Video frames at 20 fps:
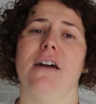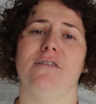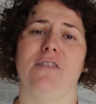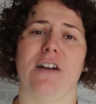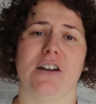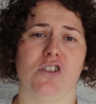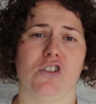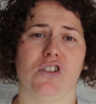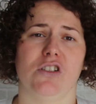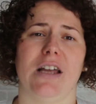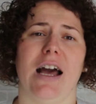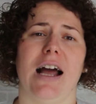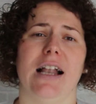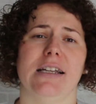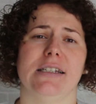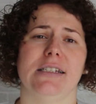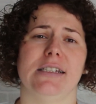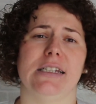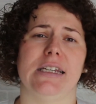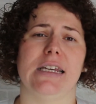
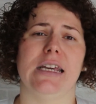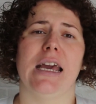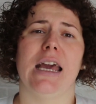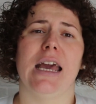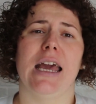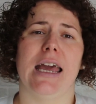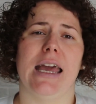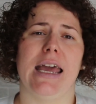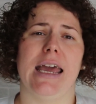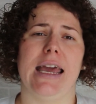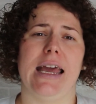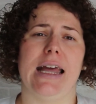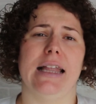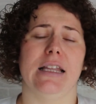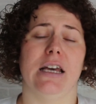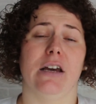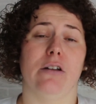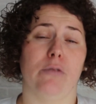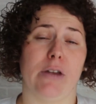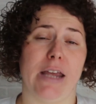functionality in
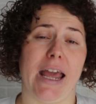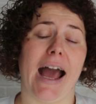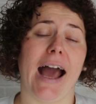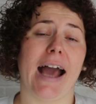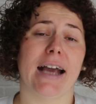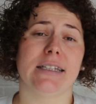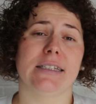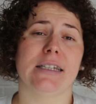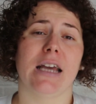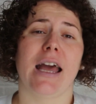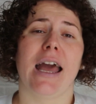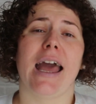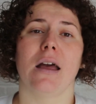React